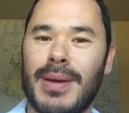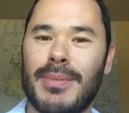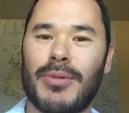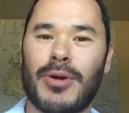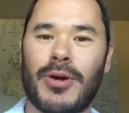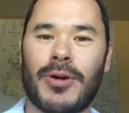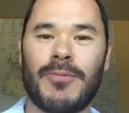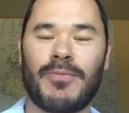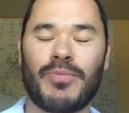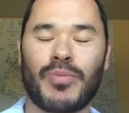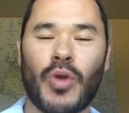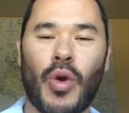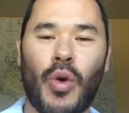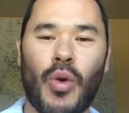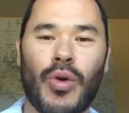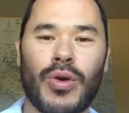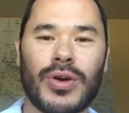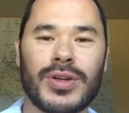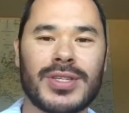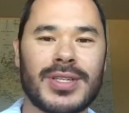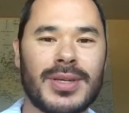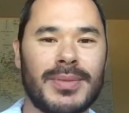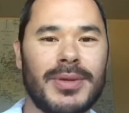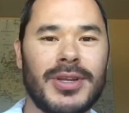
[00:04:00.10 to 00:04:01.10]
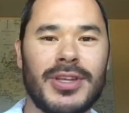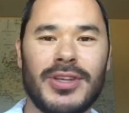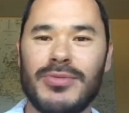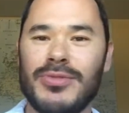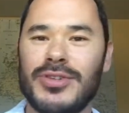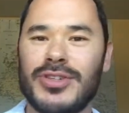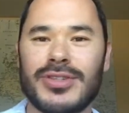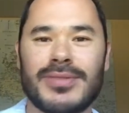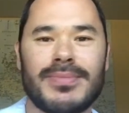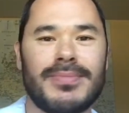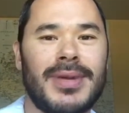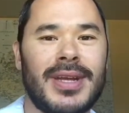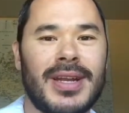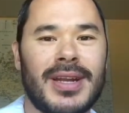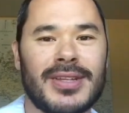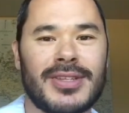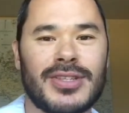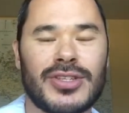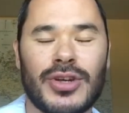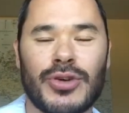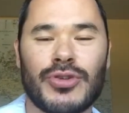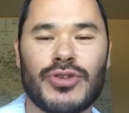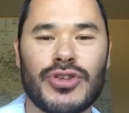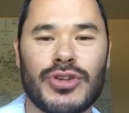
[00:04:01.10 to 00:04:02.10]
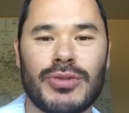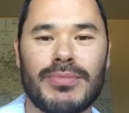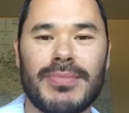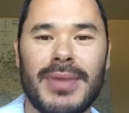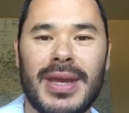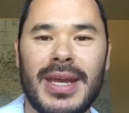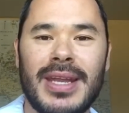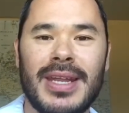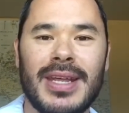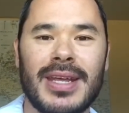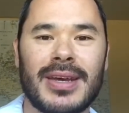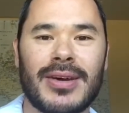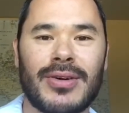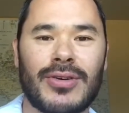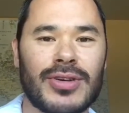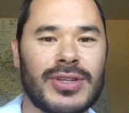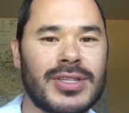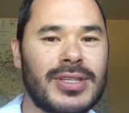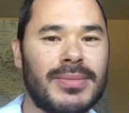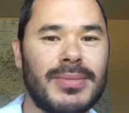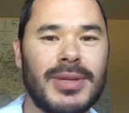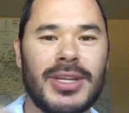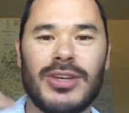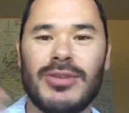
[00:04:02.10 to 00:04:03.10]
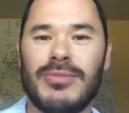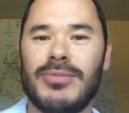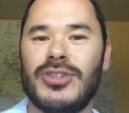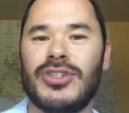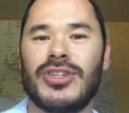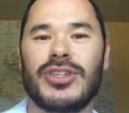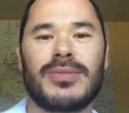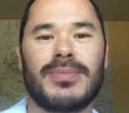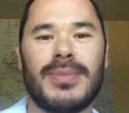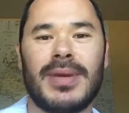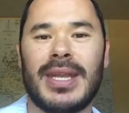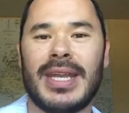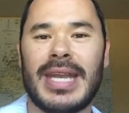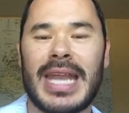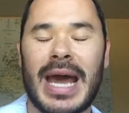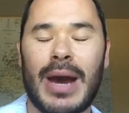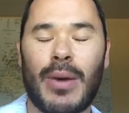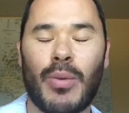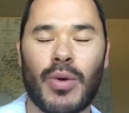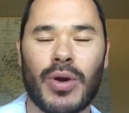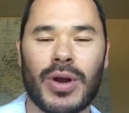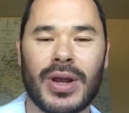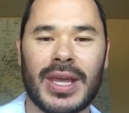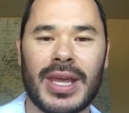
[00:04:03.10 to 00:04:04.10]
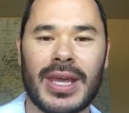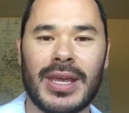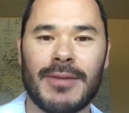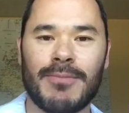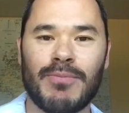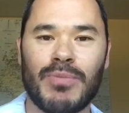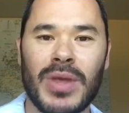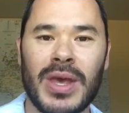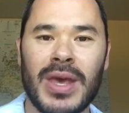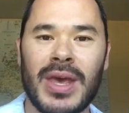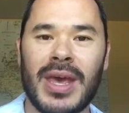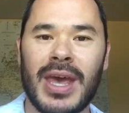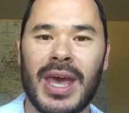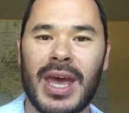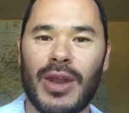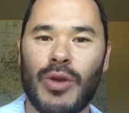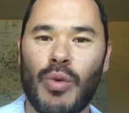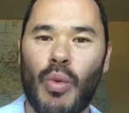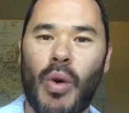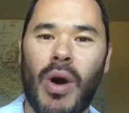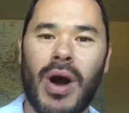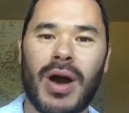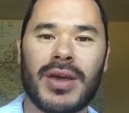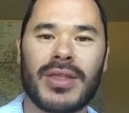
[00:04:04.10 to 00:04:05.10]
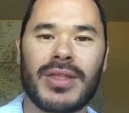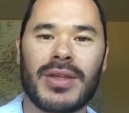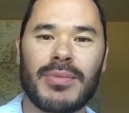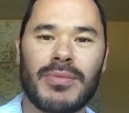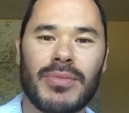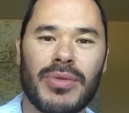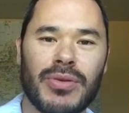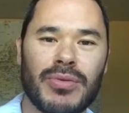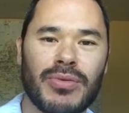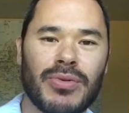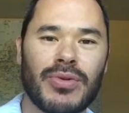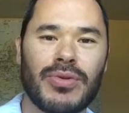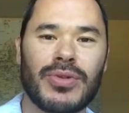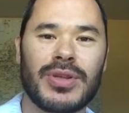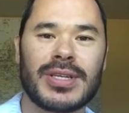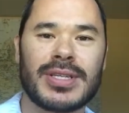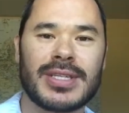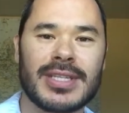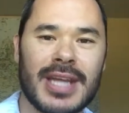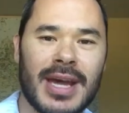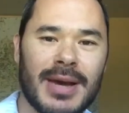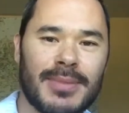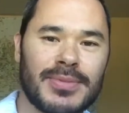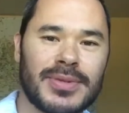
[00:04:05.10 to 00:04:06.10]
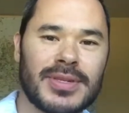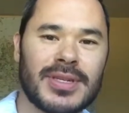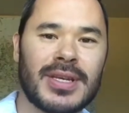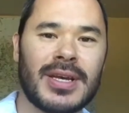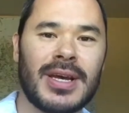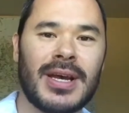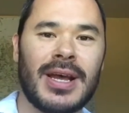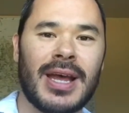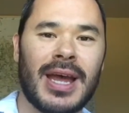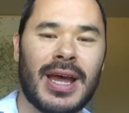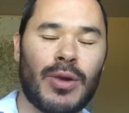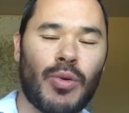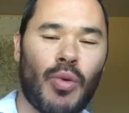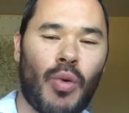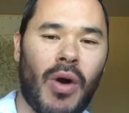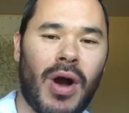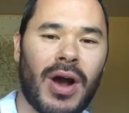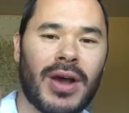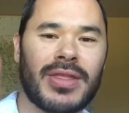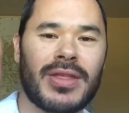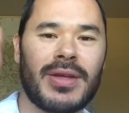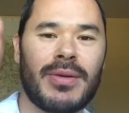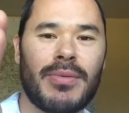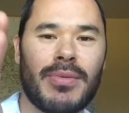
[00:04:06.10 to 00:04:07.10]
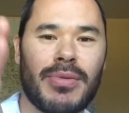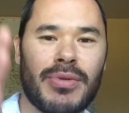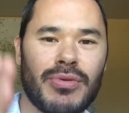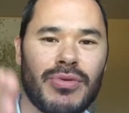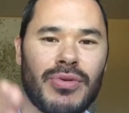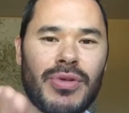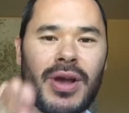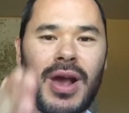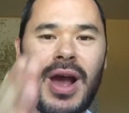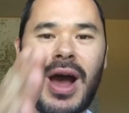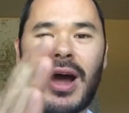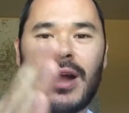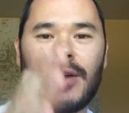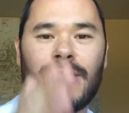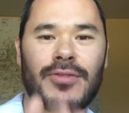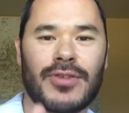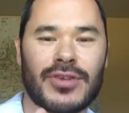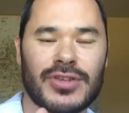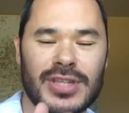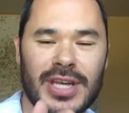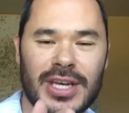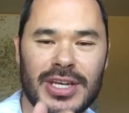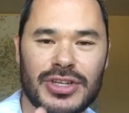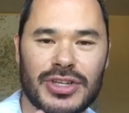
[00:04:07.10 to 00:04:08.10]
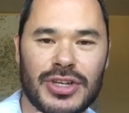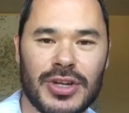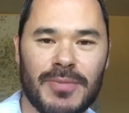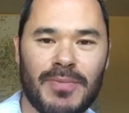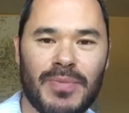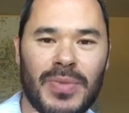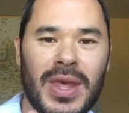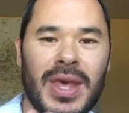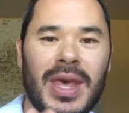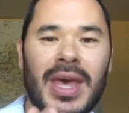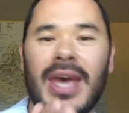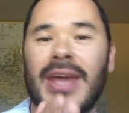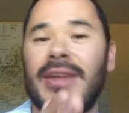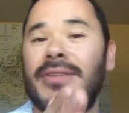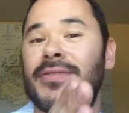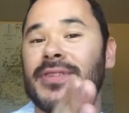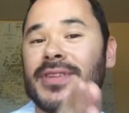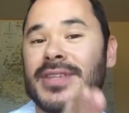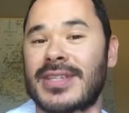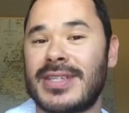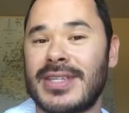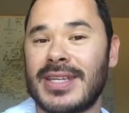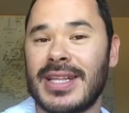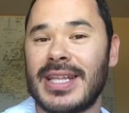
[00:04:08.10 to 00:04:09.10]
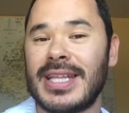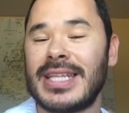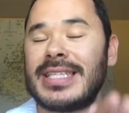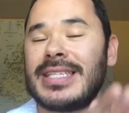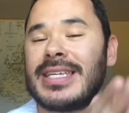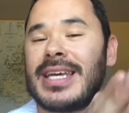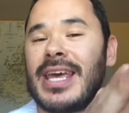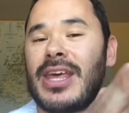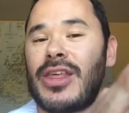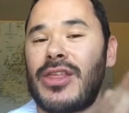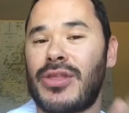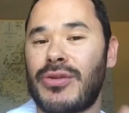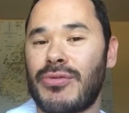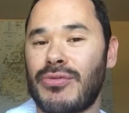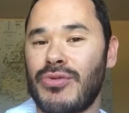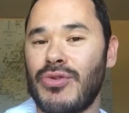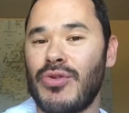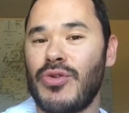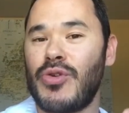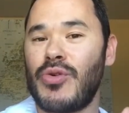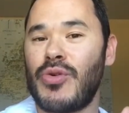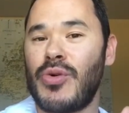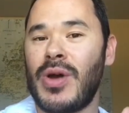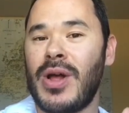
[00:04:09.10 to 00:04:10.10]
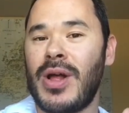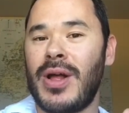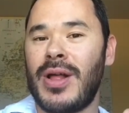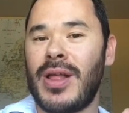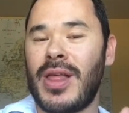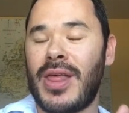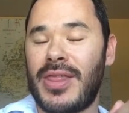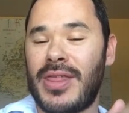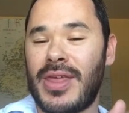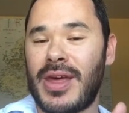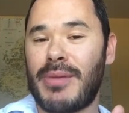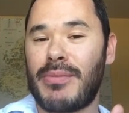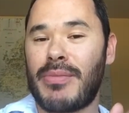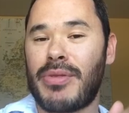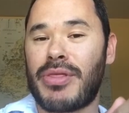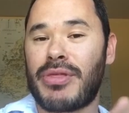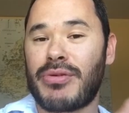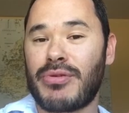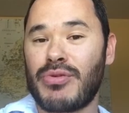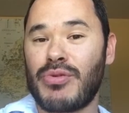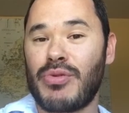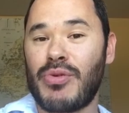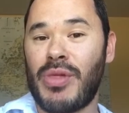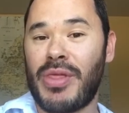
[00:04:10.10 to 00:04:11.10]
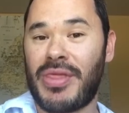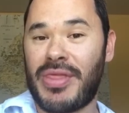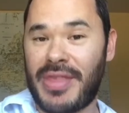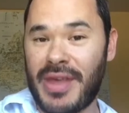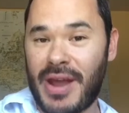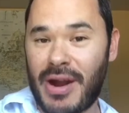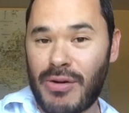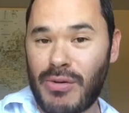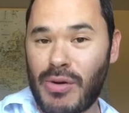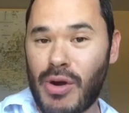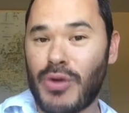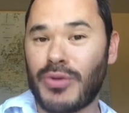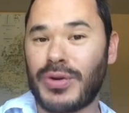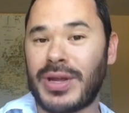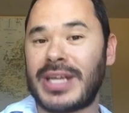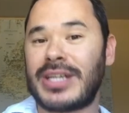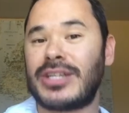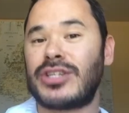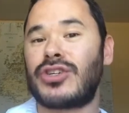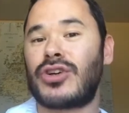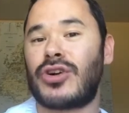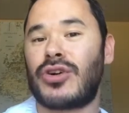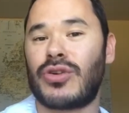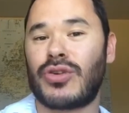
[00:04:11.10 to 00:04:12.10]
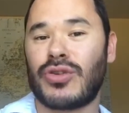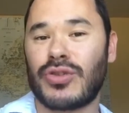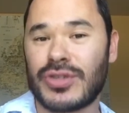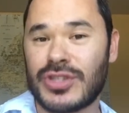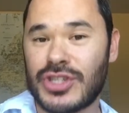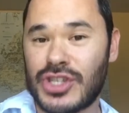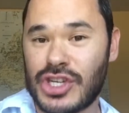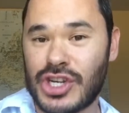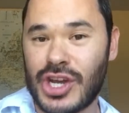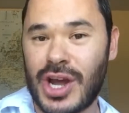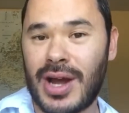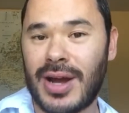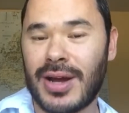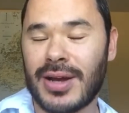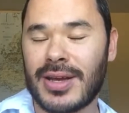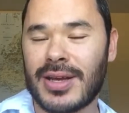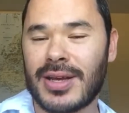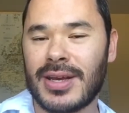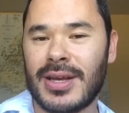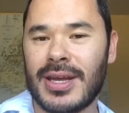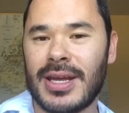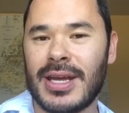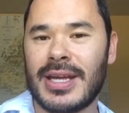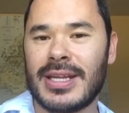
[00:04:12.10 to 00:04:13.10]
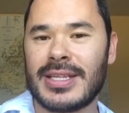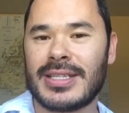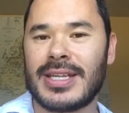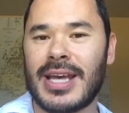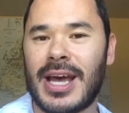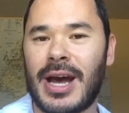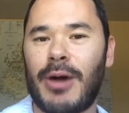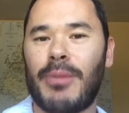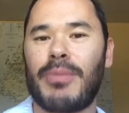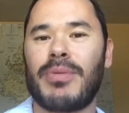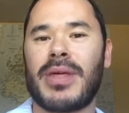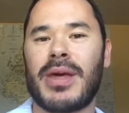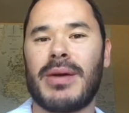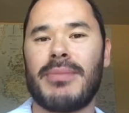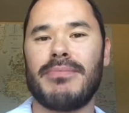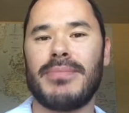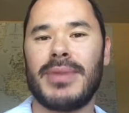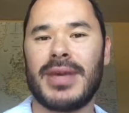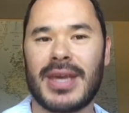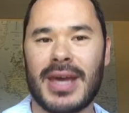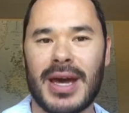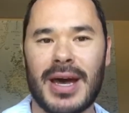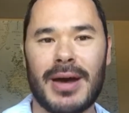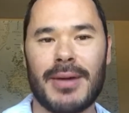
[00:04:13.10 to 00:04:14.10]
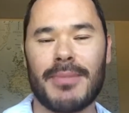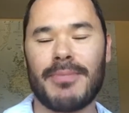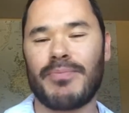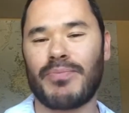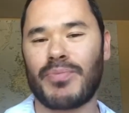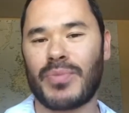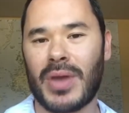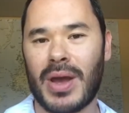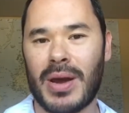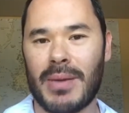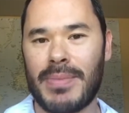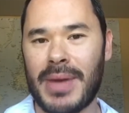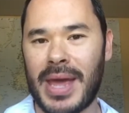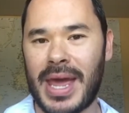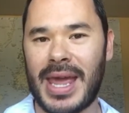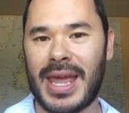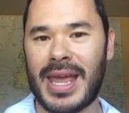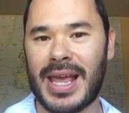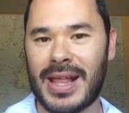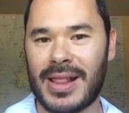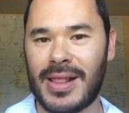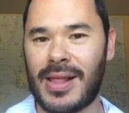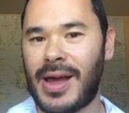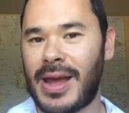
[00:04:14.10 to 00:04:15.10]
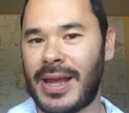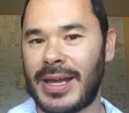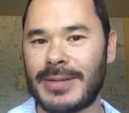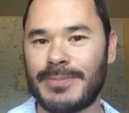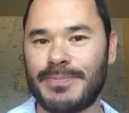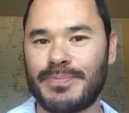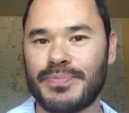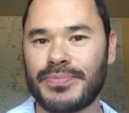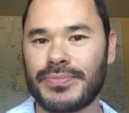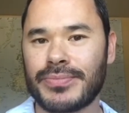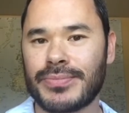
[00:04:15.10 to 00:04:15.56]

member or somebody you just meet on social media or somebody you just meet networking and walk them through the steps and walk them through the conversation and facilitate through their own internal junk to help them become a paying client.